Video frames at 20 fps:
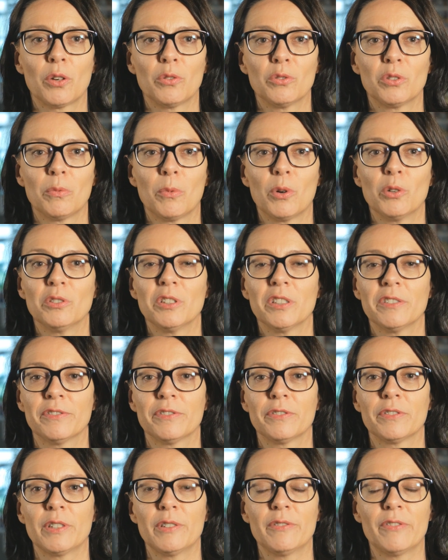Automotive
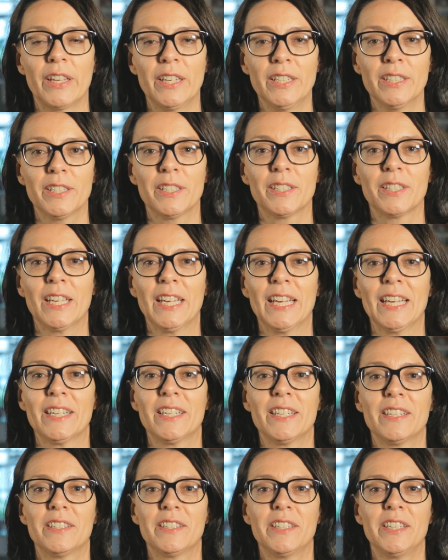event
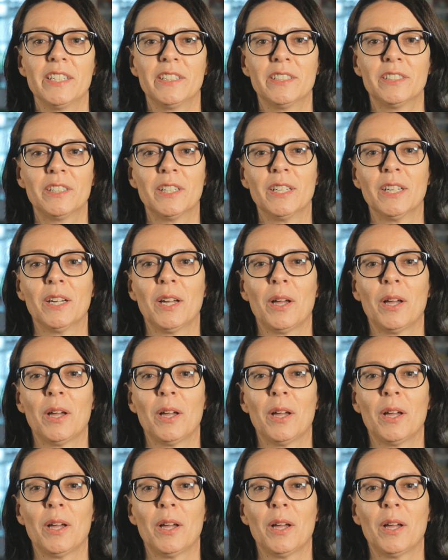this year,